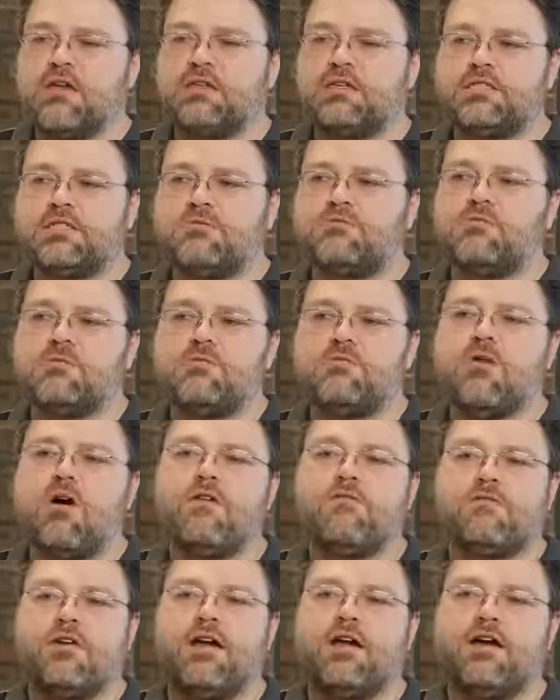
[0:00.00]
the C P U
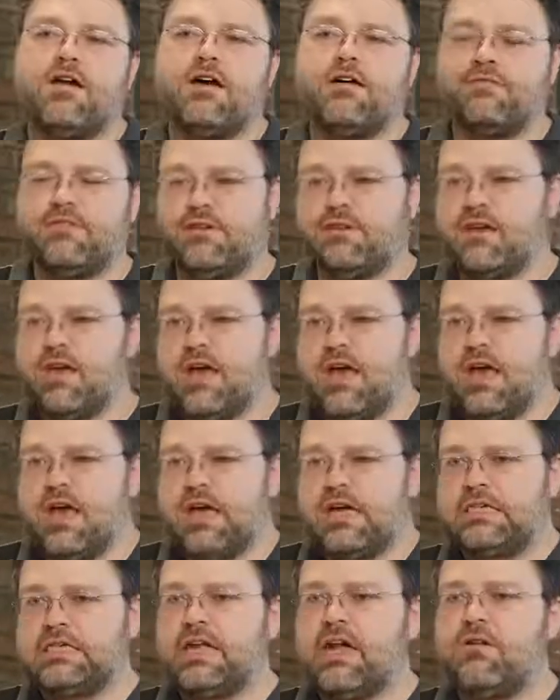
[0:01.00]
overhead of it
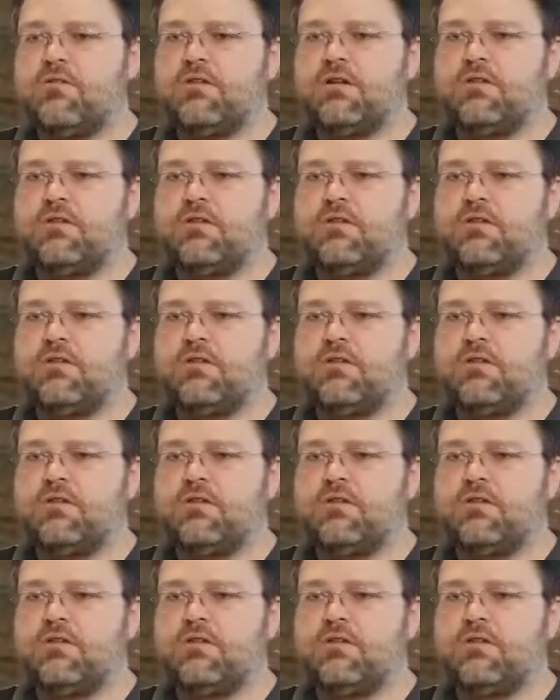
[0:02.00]
is not